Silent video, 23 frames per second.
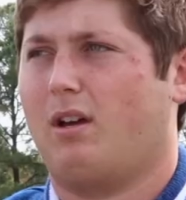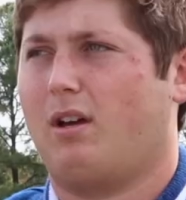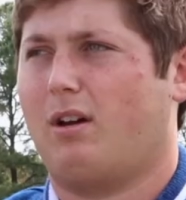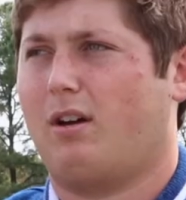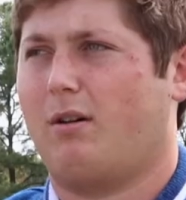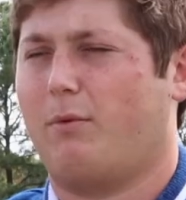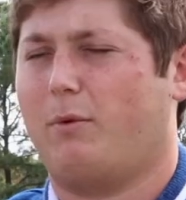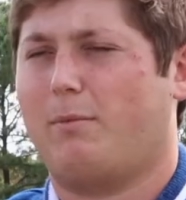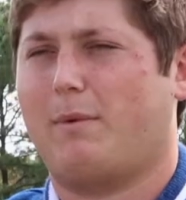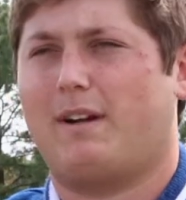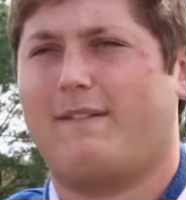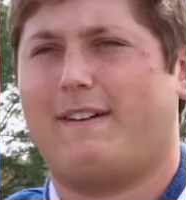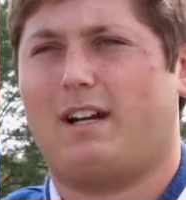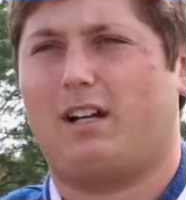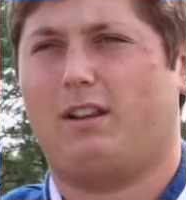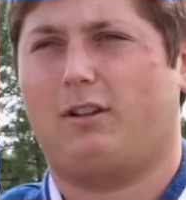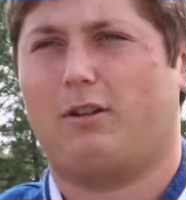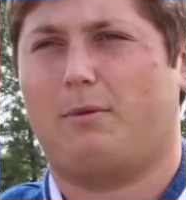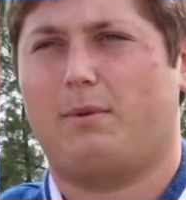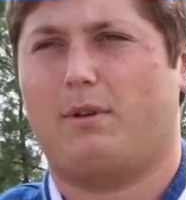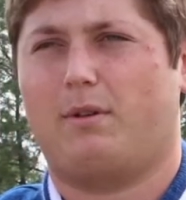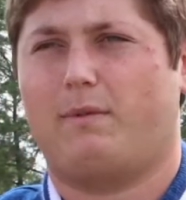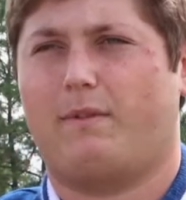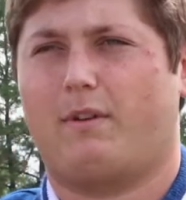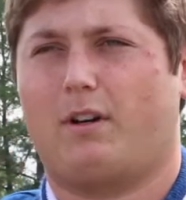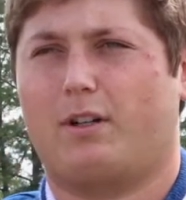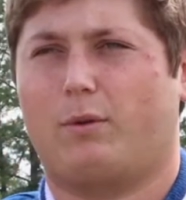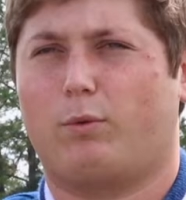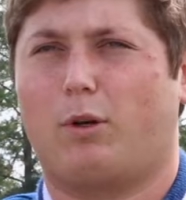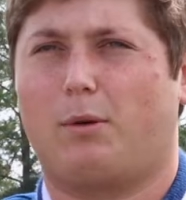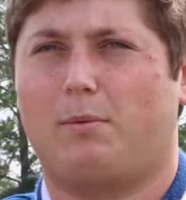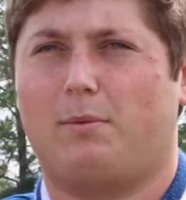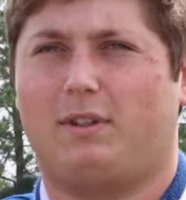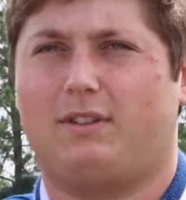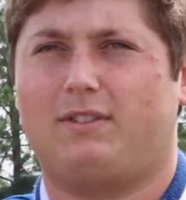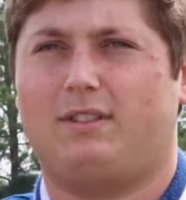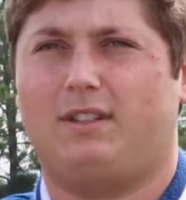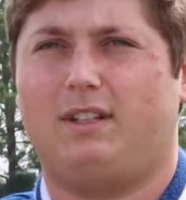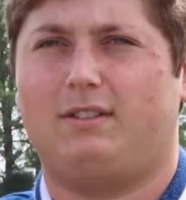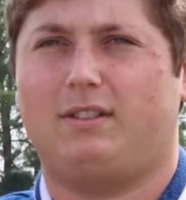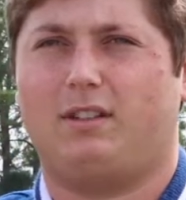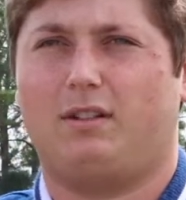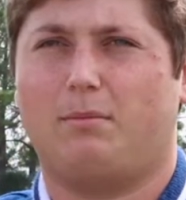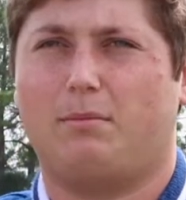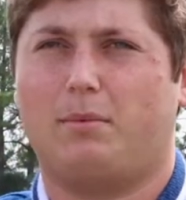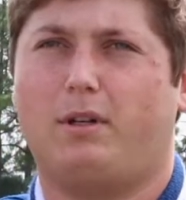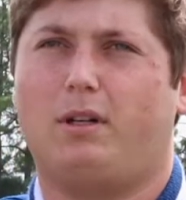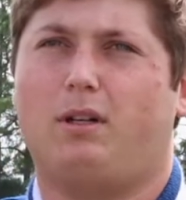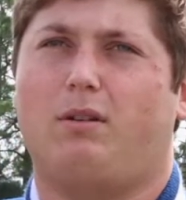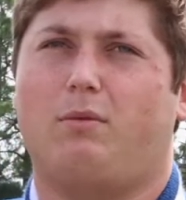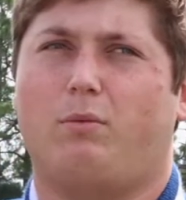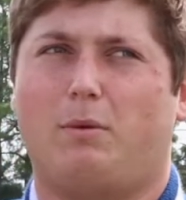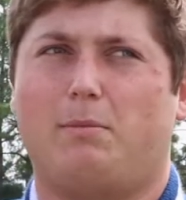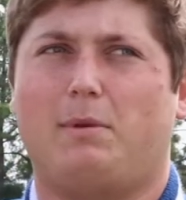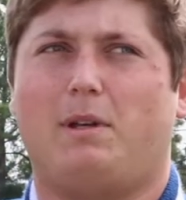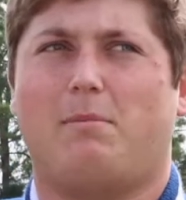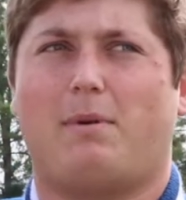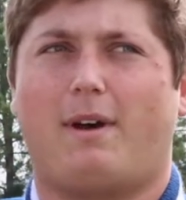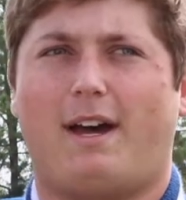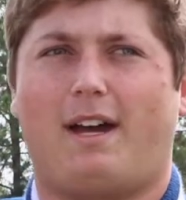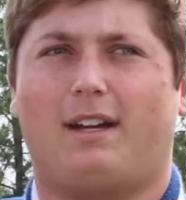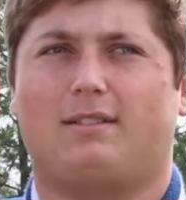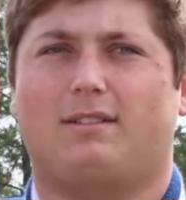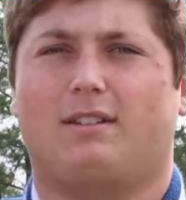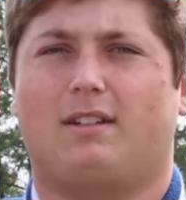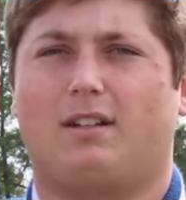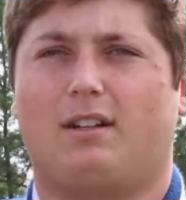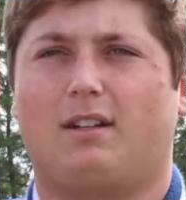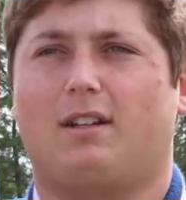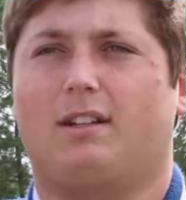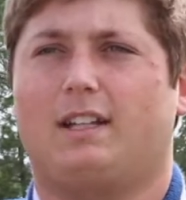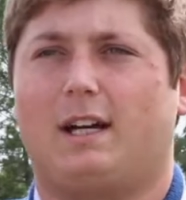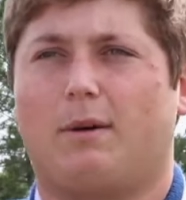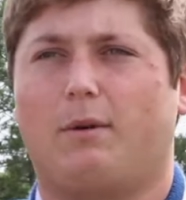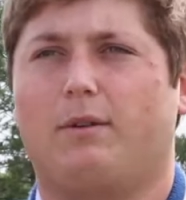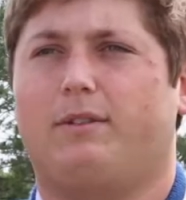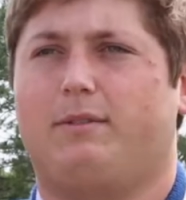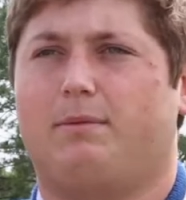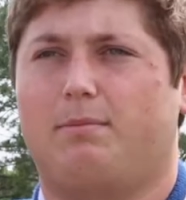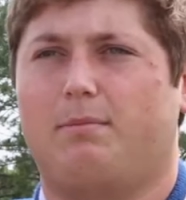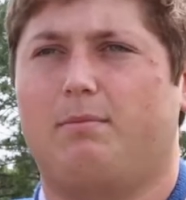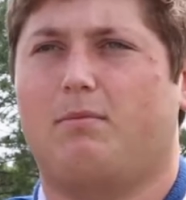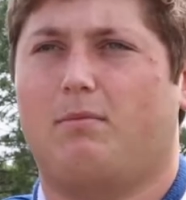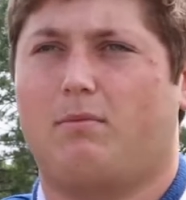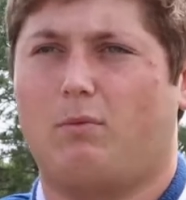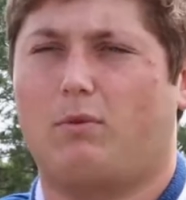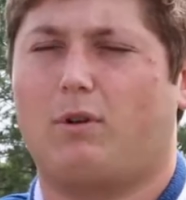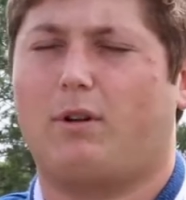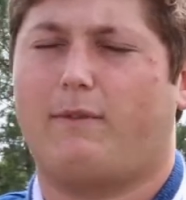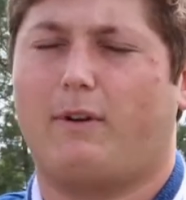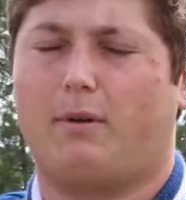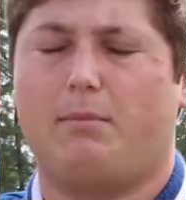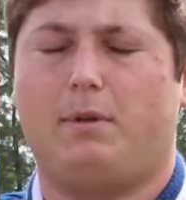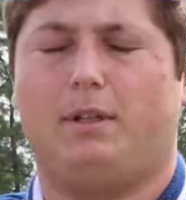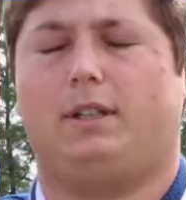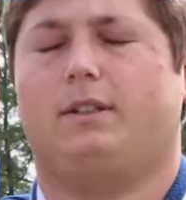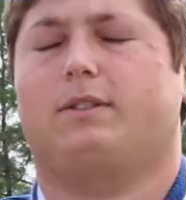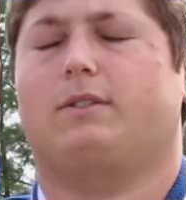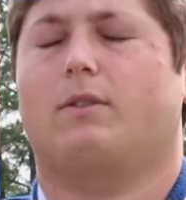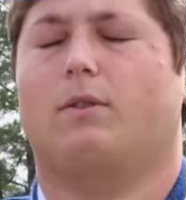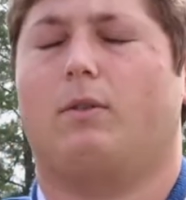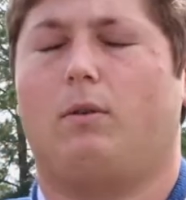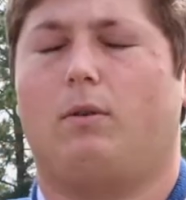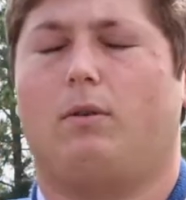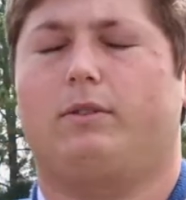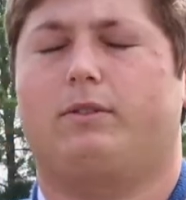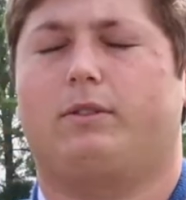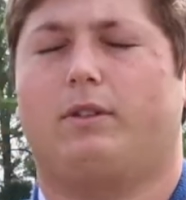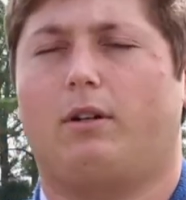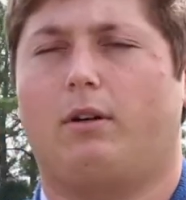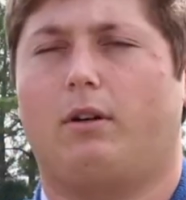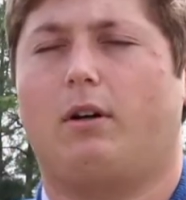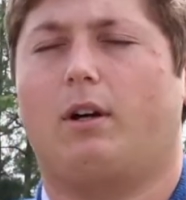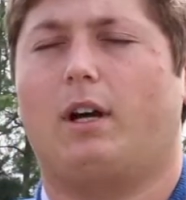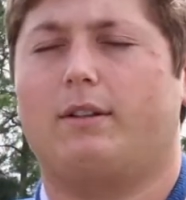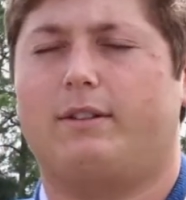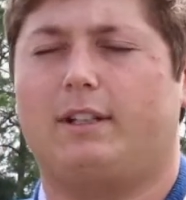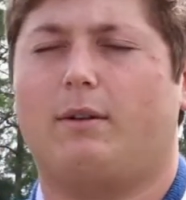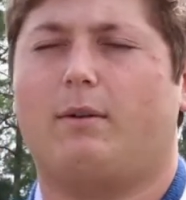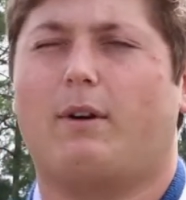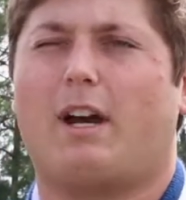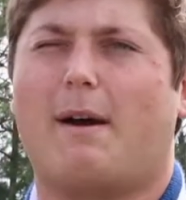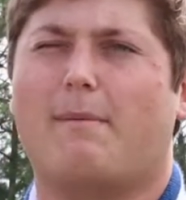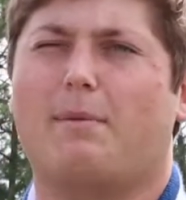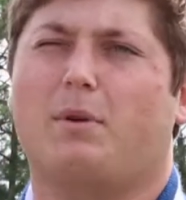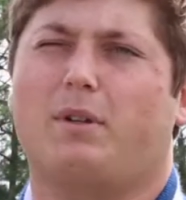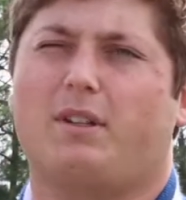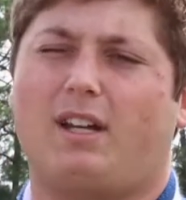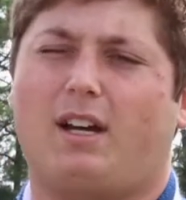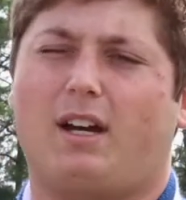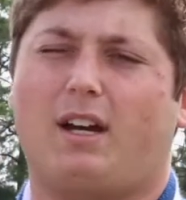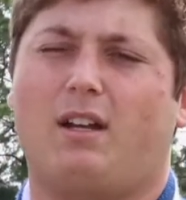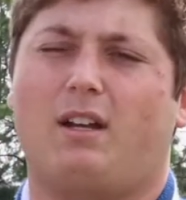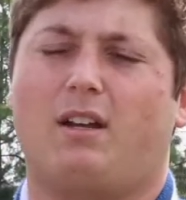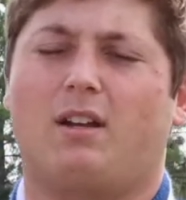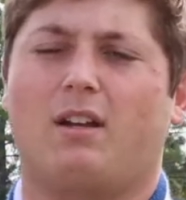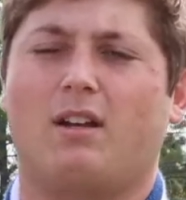Um, we might have had a little bit of an underwhelming season, but we beat Paxon, and that was one of our biggest goals, so I'd say we're happy with that.